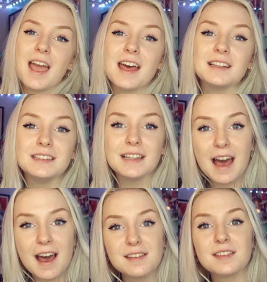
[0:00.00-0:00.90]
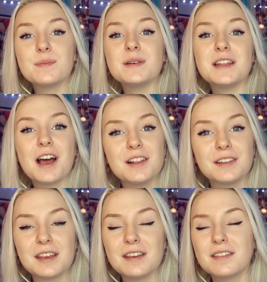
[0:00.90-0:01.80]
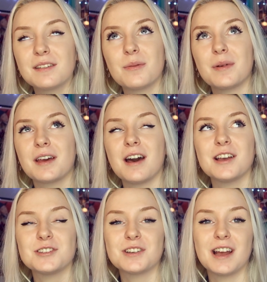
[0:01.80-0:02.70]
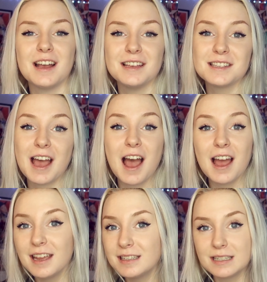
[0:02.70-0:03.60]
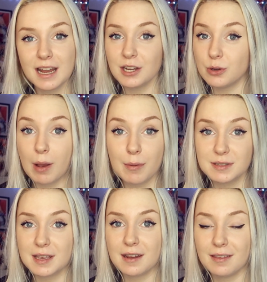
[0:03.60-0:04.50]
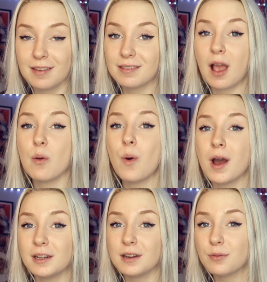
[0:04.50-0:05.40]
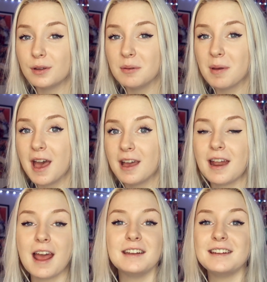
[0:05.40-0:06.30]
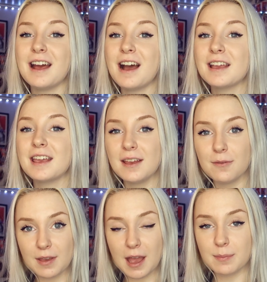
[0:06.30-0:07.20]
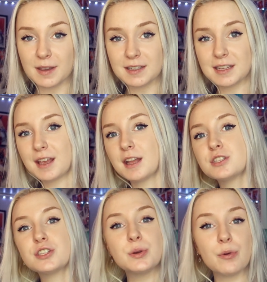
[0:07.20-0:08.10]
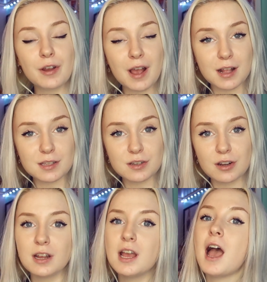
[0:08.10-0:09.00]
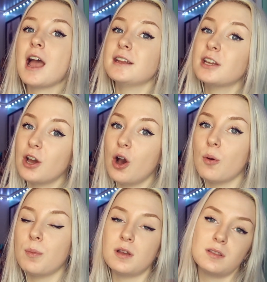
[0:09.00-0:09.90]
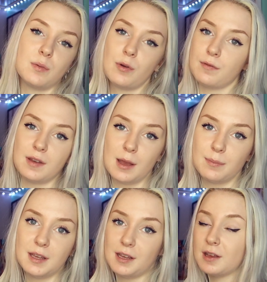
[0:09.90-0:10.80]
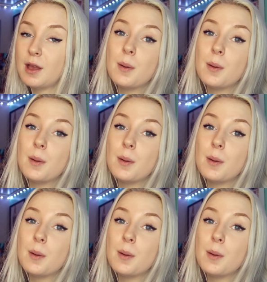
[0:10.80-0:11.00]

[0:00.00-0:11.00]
And last but not least, oh my gosh, you guys, I did not know I was getting this. I wanted it really bad. I did not get VIP tickets to her concert. I did go, but they weren't VIP.